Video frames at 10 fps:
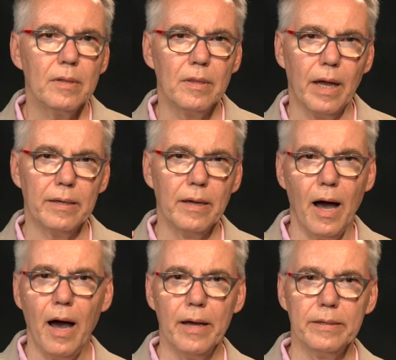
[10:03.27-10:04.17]
that
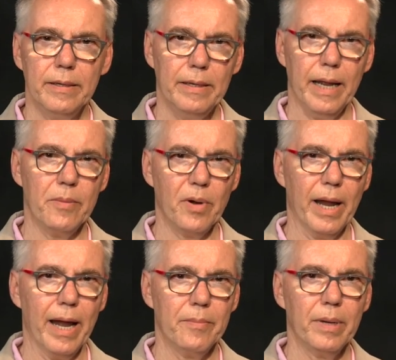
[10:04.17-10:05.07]
God and
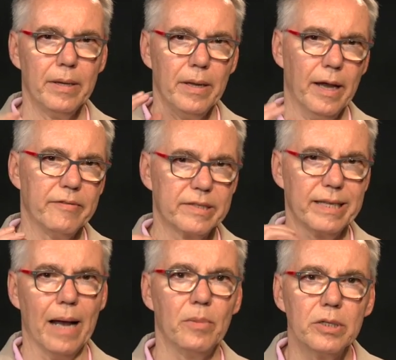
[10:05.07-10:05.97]
Abraham have
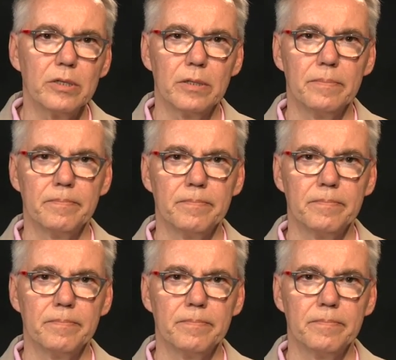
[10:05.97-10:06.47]
established.